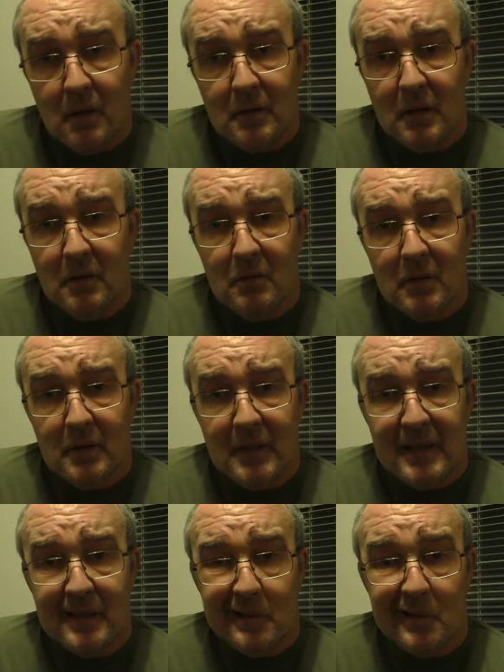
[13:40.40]
a
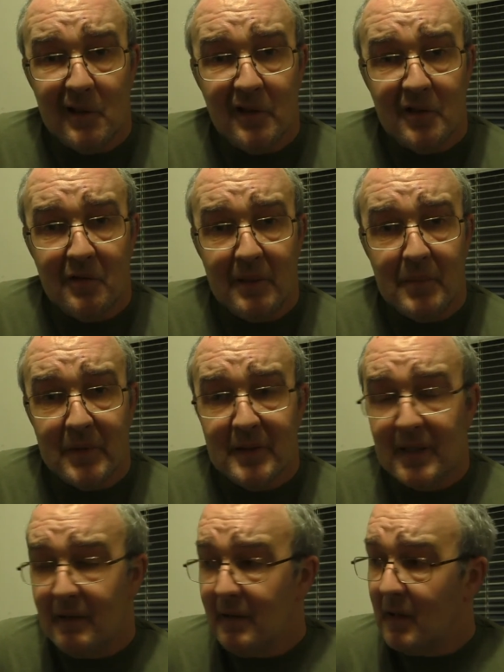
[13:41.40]
decent coloured green
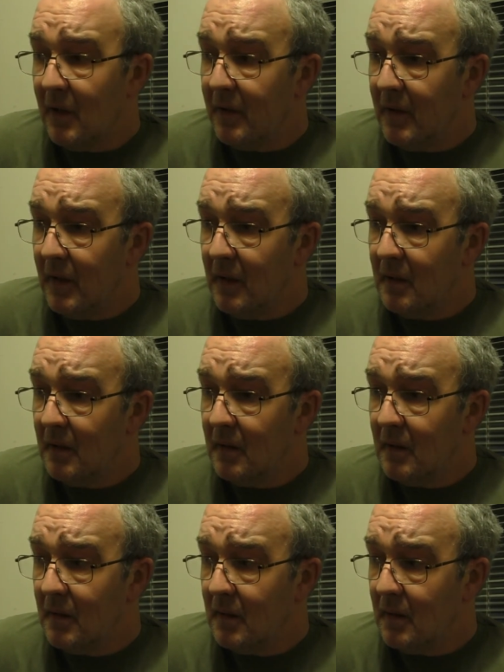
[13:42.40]
material on there,
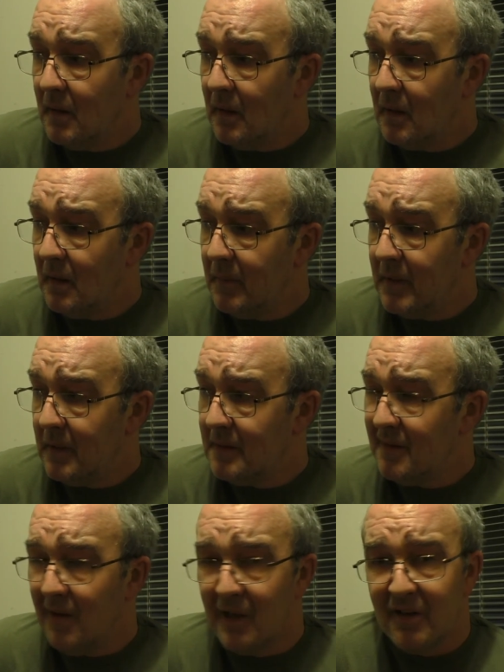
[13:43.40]
I mean,
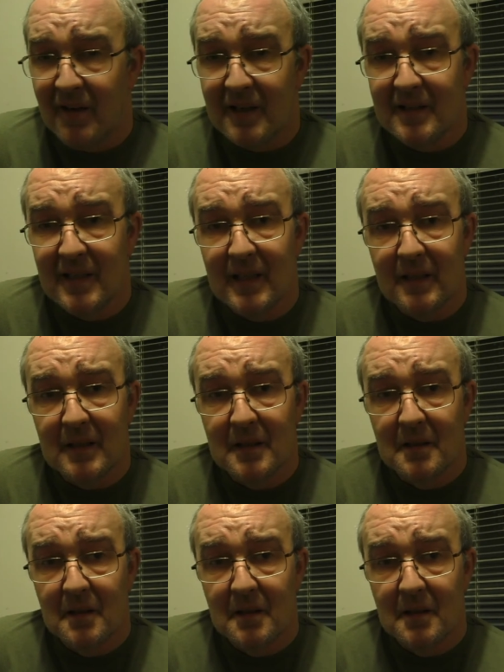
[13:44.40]
there's not a great deal